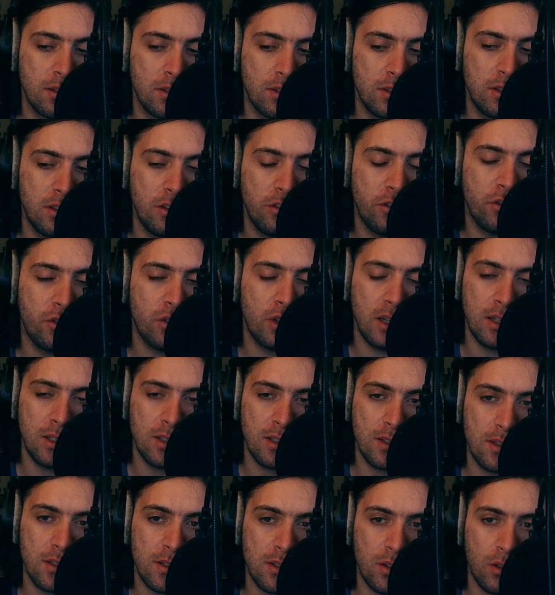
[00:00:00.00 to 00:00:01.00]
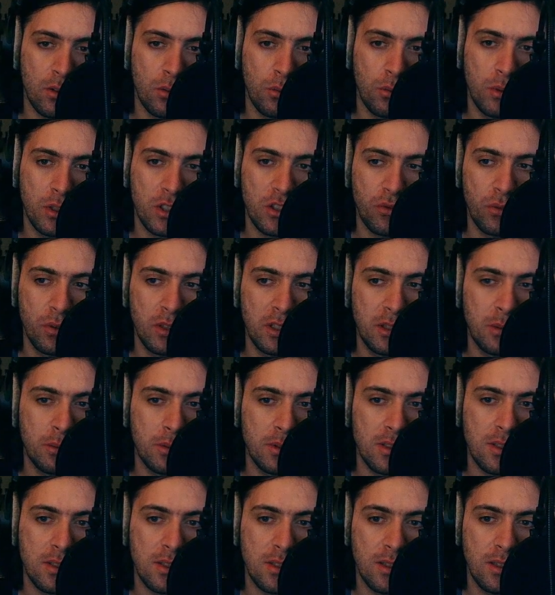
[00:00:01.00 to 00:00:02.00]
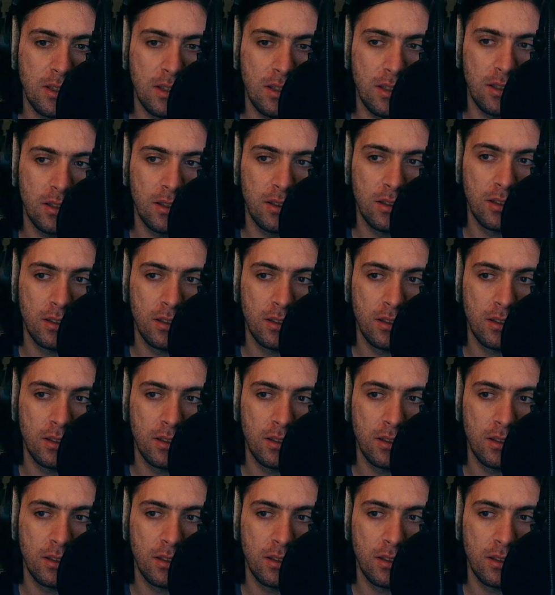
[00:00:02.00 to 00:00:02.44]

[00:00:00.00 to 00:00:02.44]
defines on which frequency